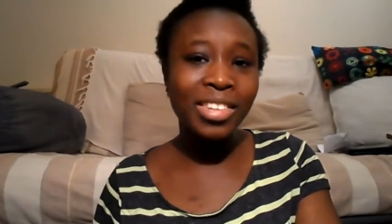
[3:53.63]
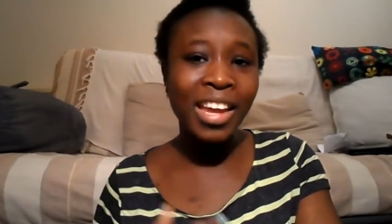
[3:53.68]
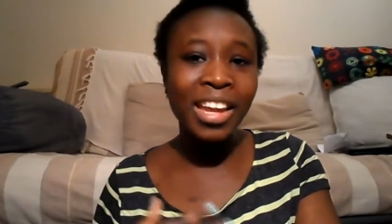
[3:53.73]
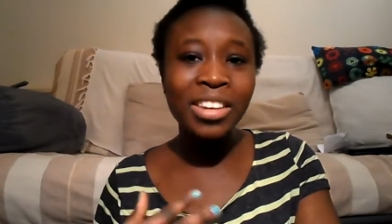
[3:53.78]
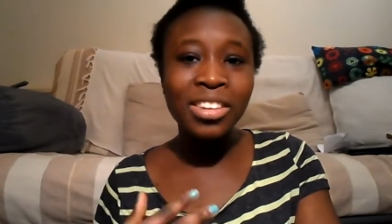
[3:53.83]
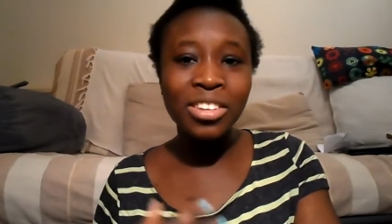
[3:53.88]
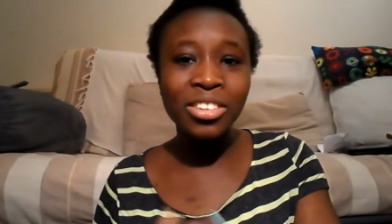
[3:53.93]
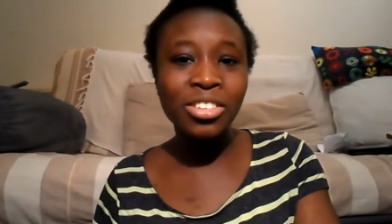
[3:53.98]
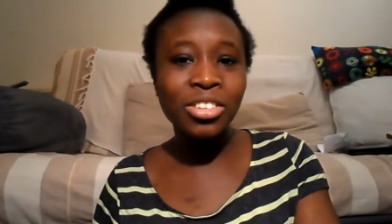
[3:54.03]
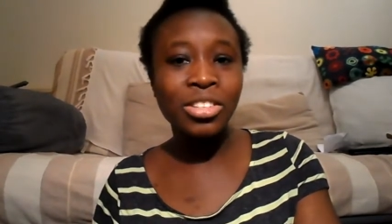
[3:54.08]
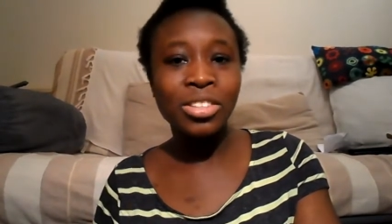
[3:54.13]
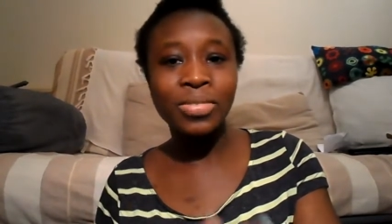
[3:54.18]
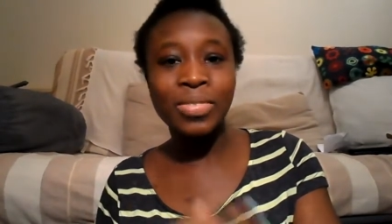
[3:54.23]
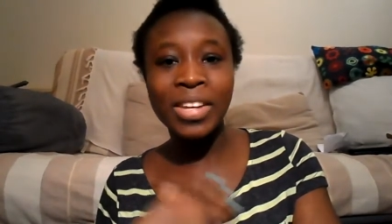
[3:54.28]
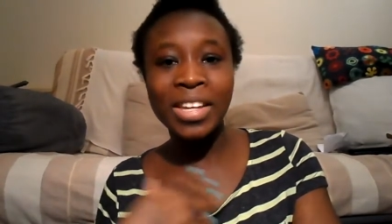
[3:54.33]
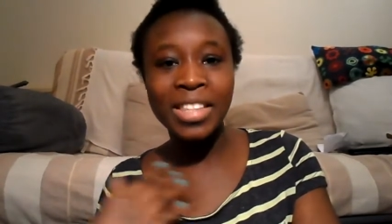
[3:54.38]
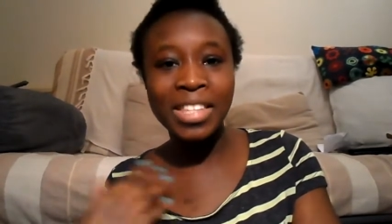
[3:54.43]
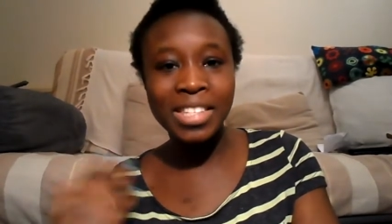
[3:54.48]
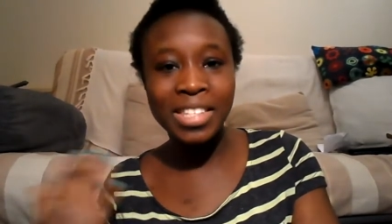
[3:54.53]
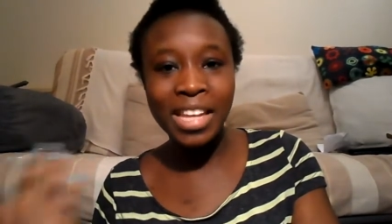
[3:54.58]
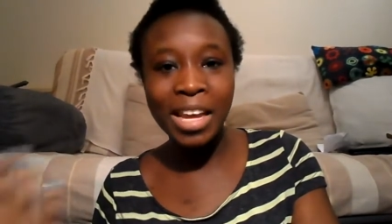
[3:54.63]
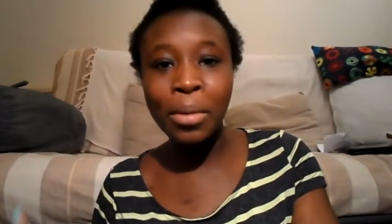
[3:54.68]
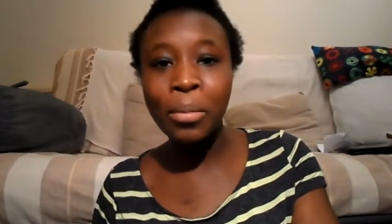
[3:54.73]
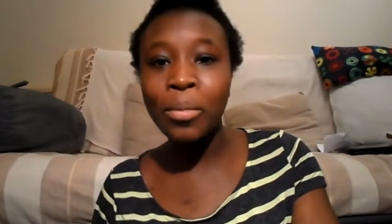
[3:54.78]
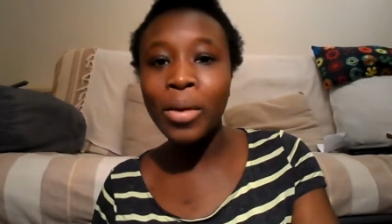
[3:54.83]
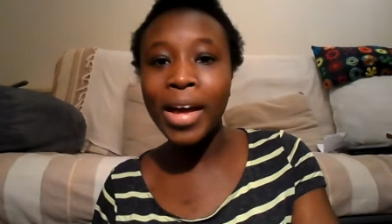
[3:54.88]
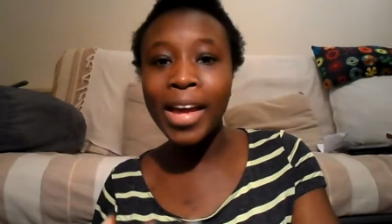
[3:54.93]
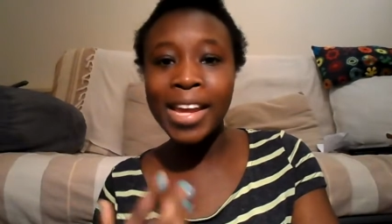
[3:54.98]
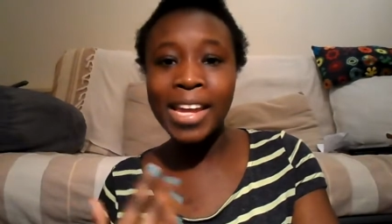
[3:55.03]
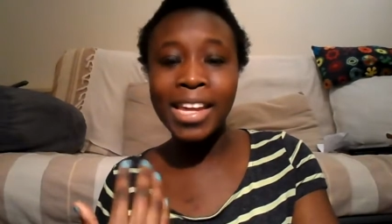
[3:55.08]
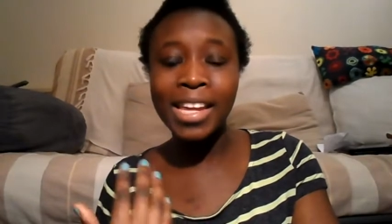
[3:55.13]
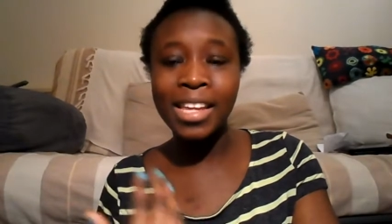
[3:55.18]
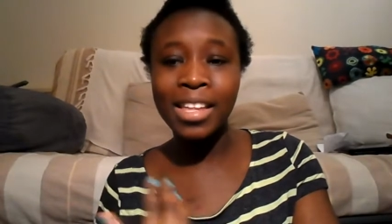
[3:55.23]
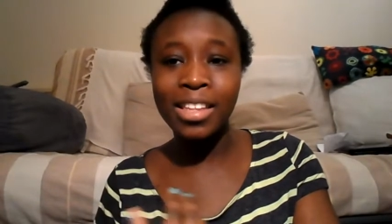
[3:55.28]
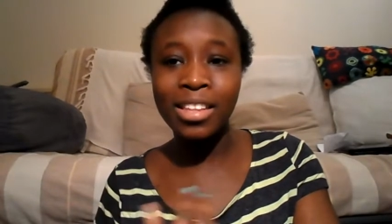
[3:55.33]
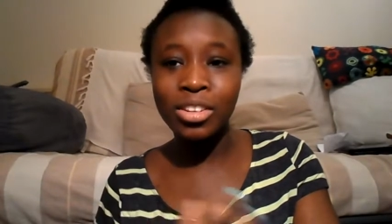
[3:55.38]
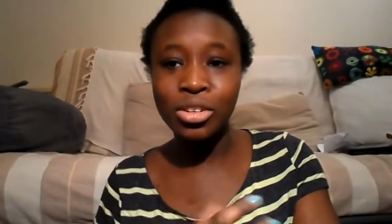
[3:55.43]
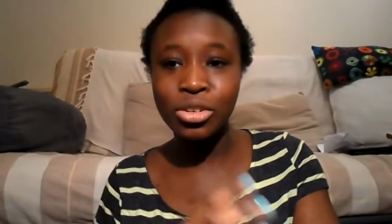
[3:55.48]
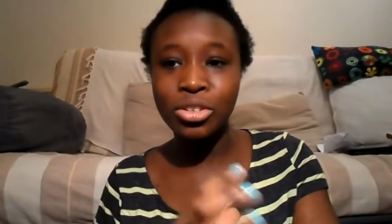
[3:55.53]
tend to just think the same way,